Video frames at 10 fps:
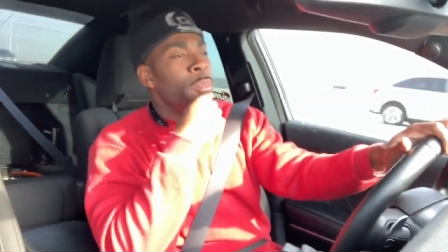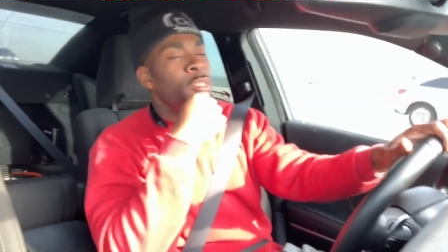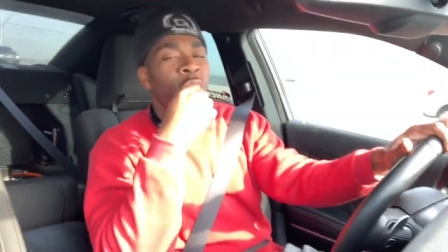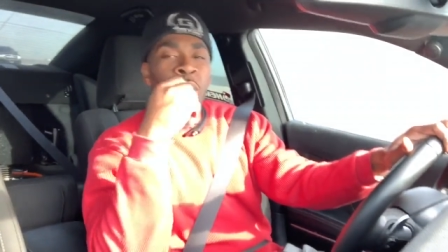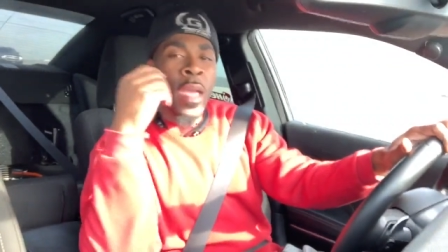
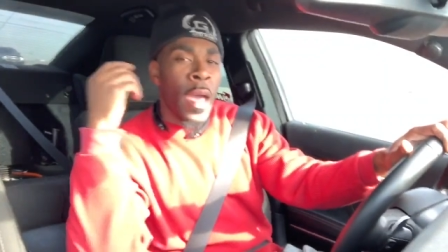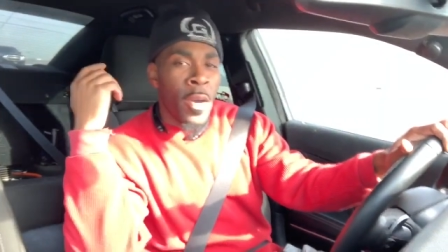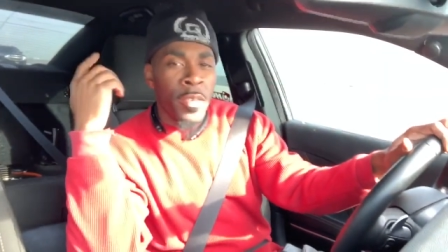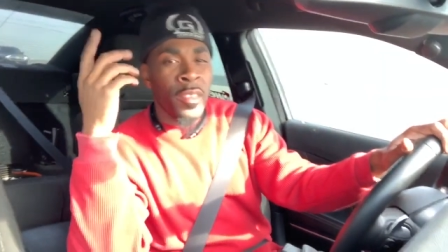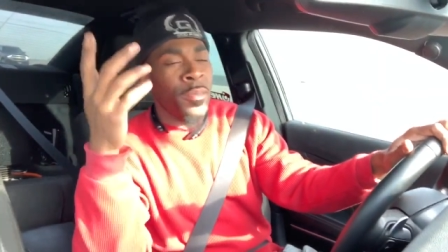to show
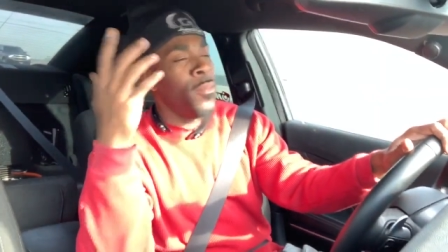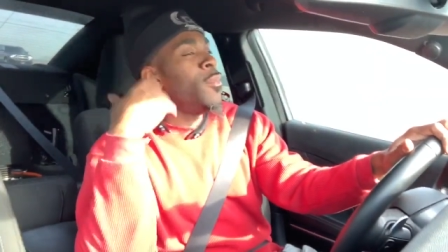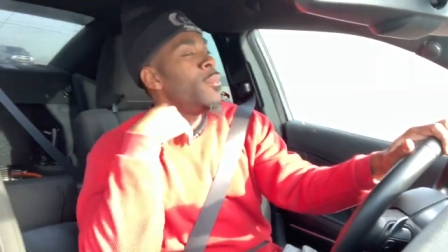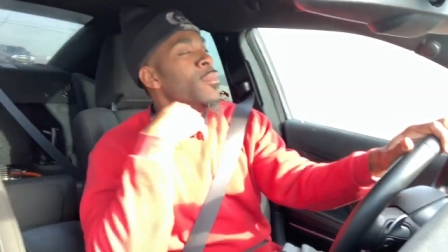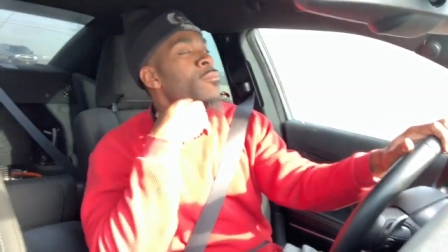y'all just
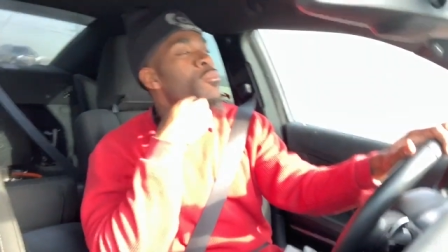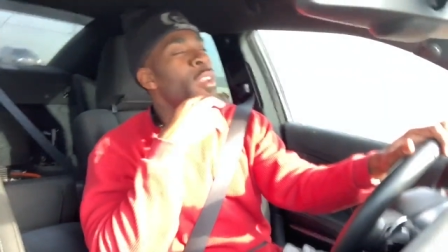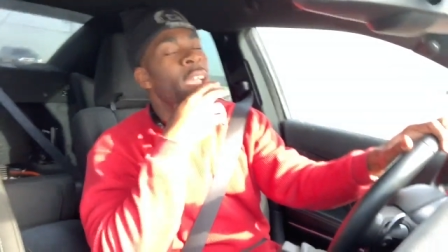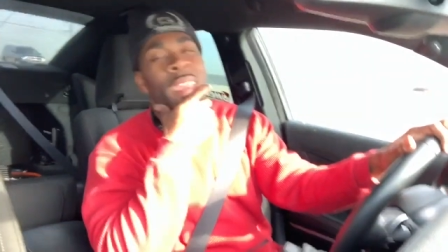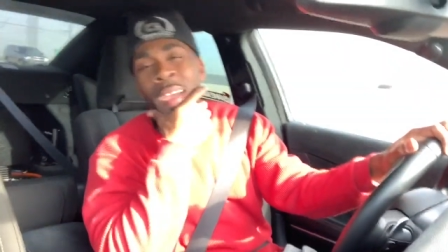what
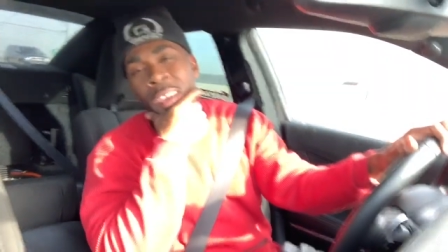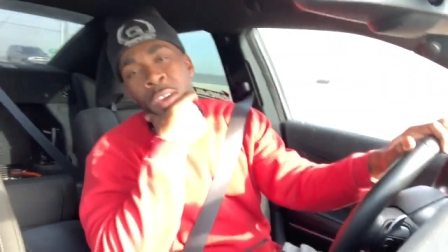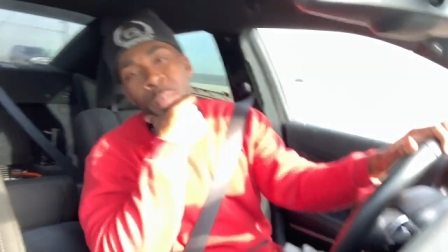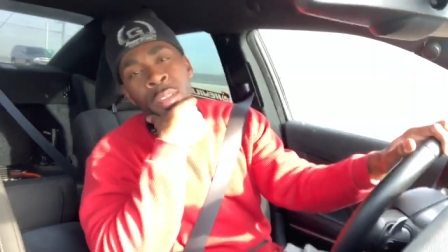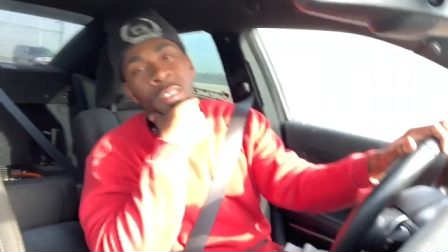I got
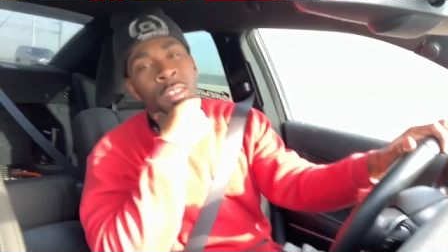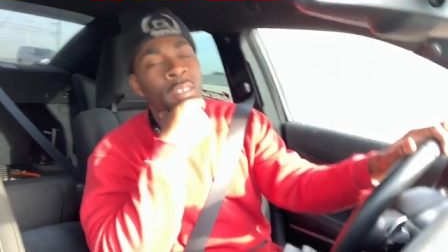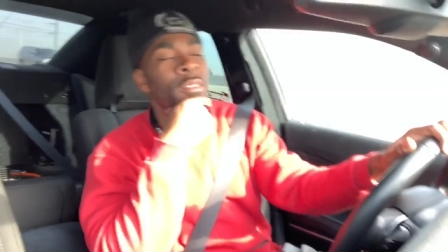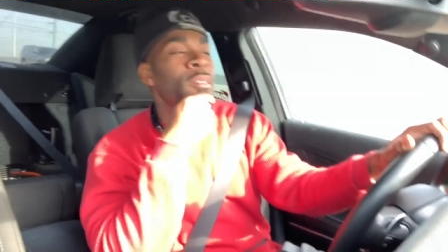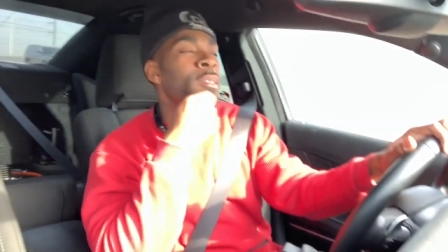coming to
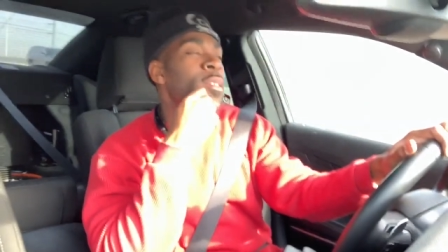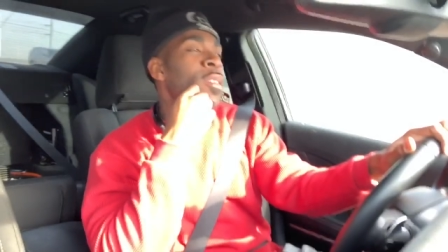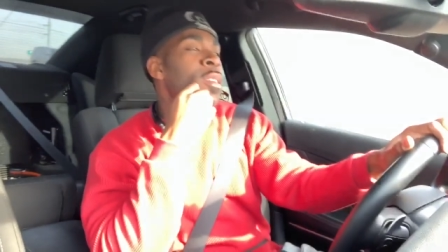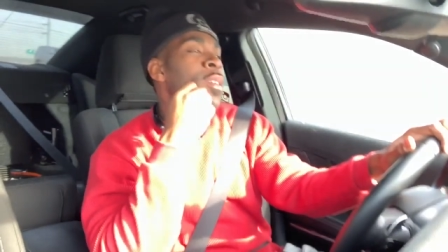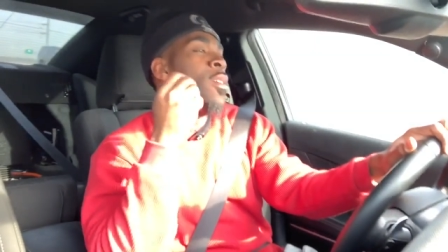
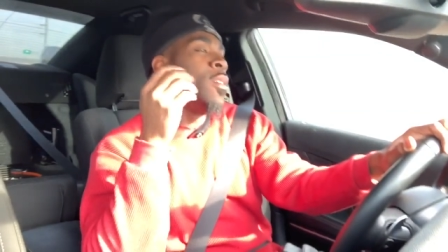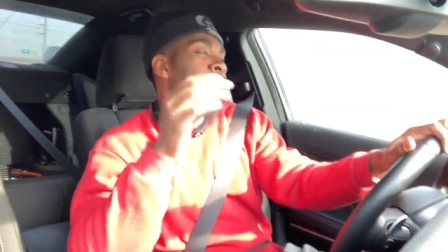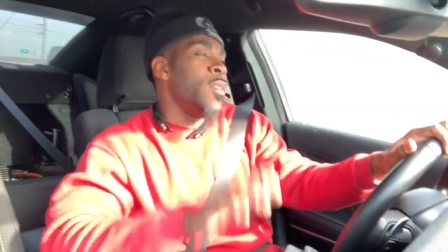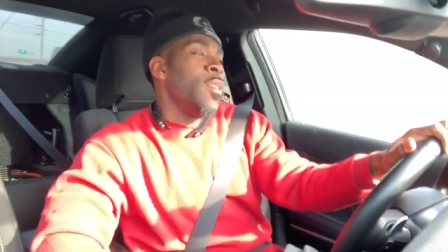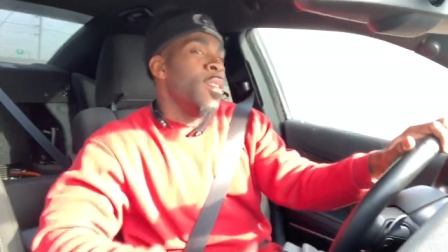
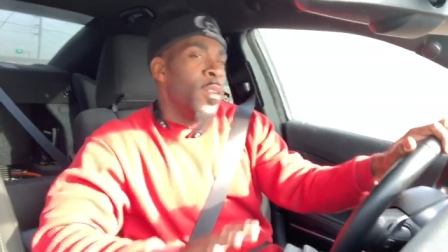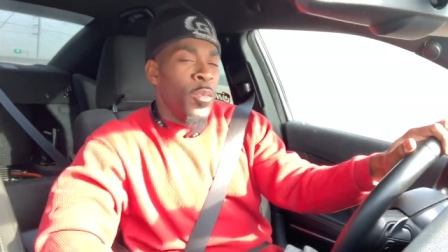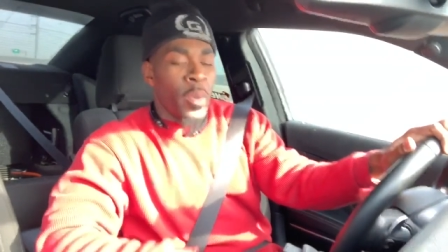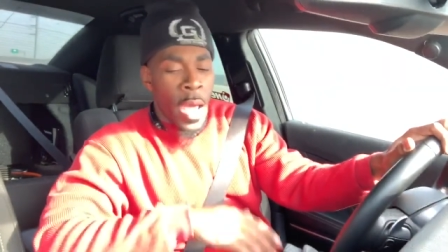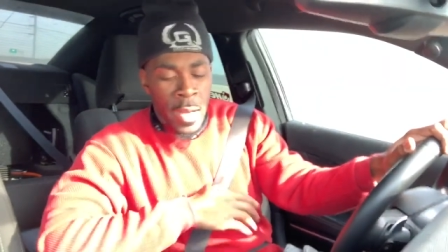the
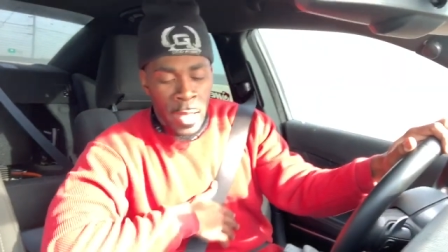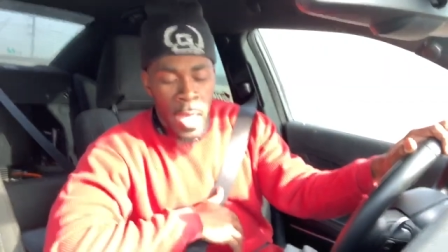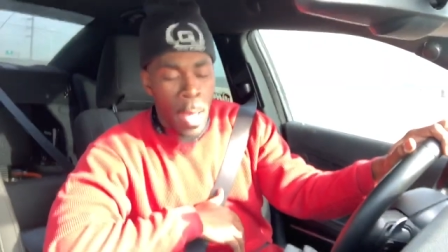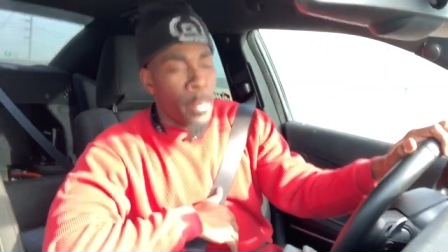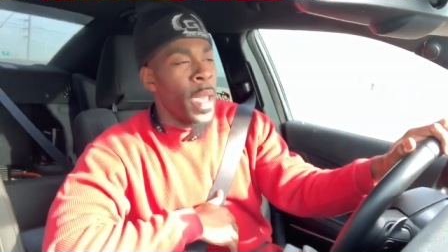what I done
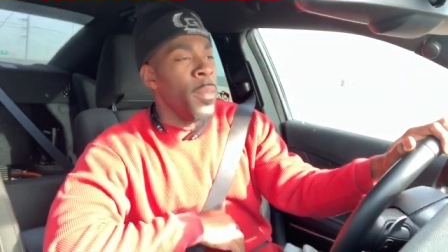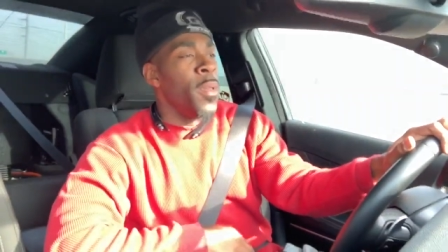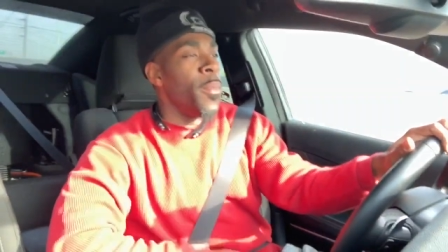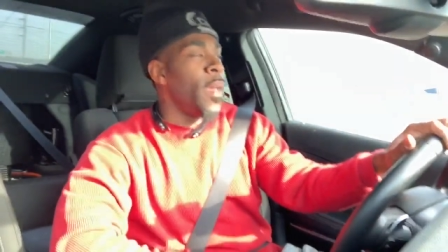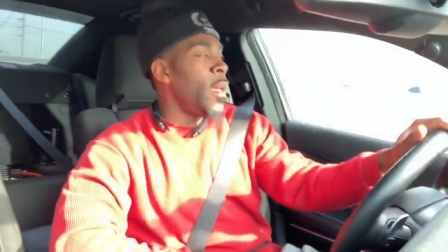got
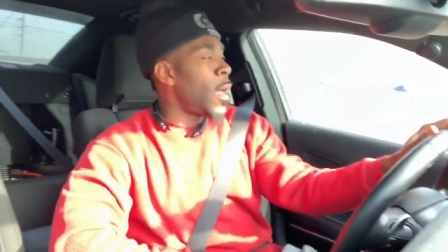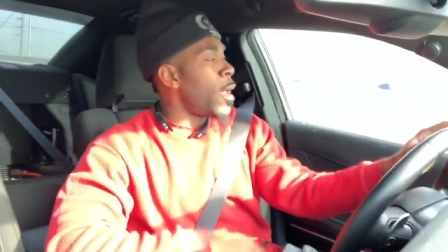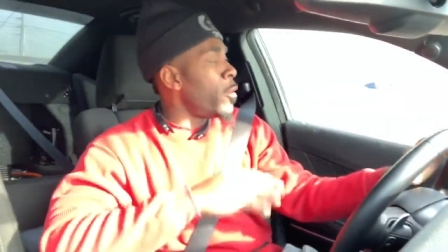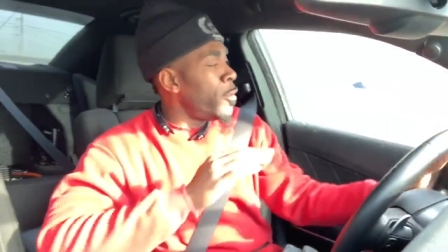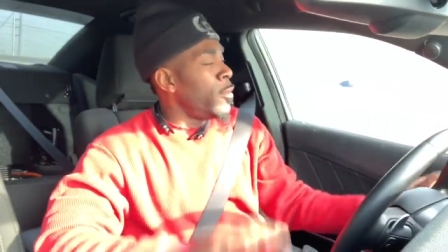baby, man.
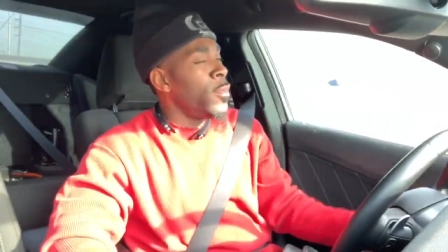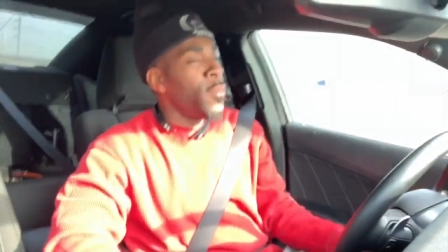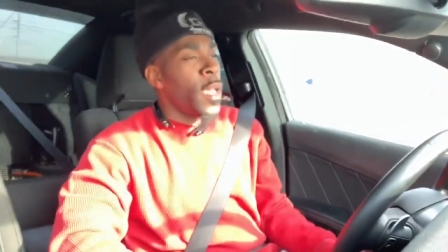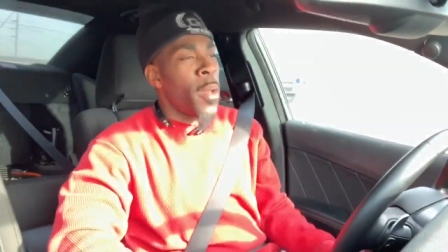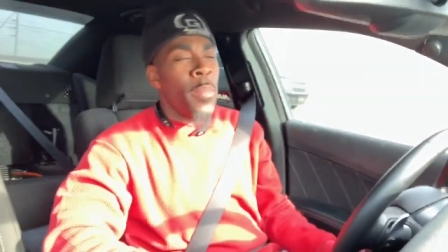I
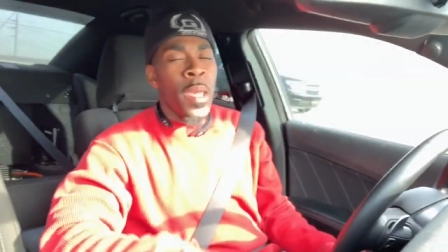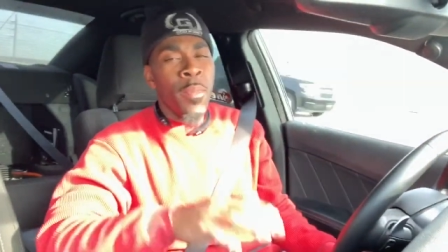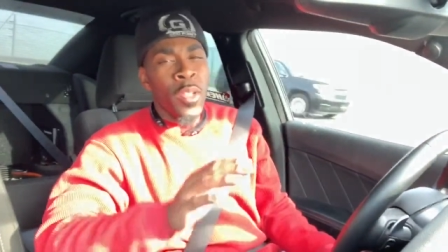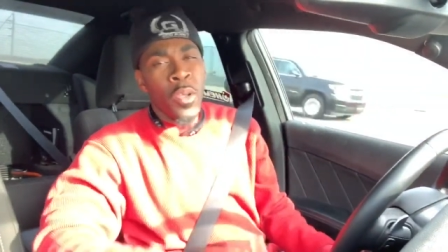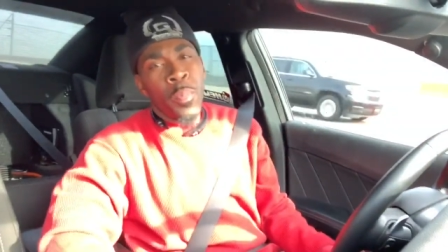done got
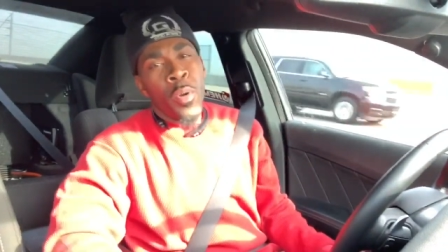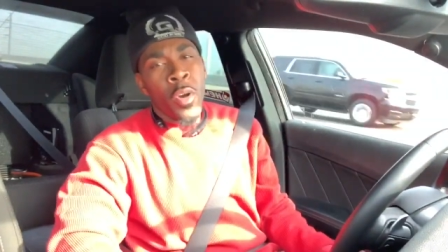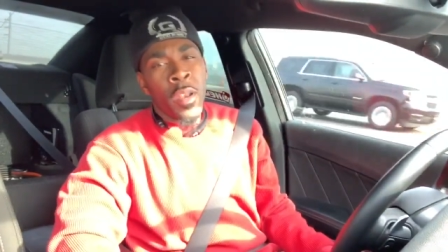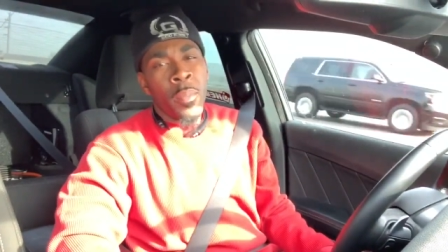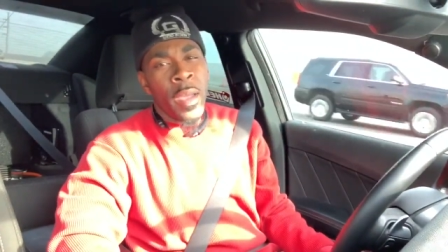baby a little
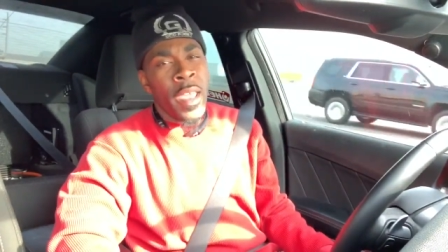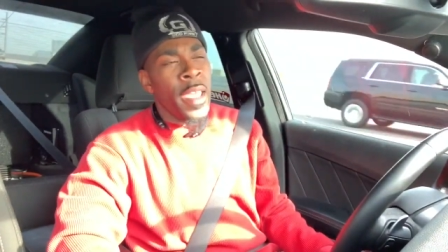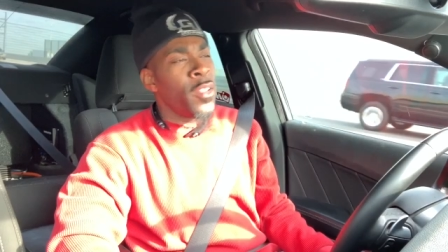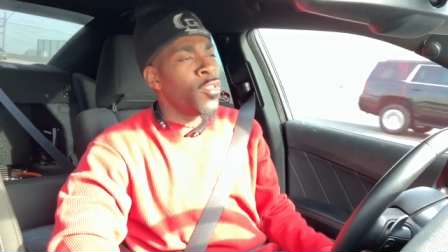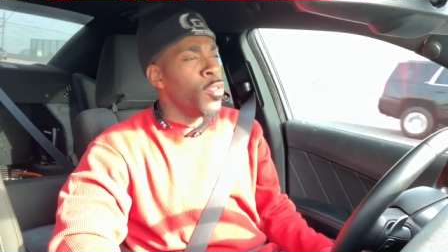part I'ma
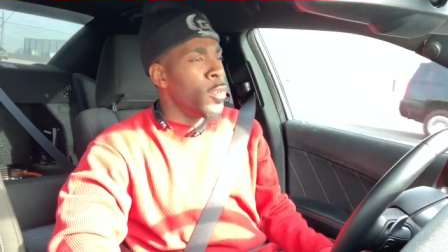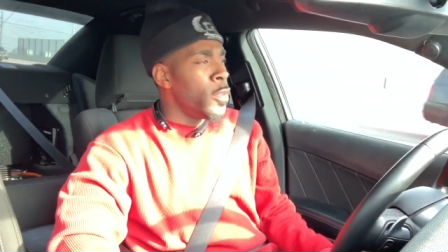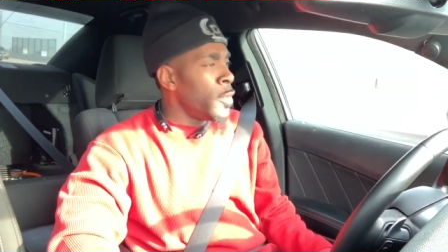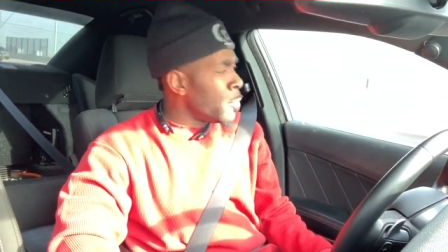add to it.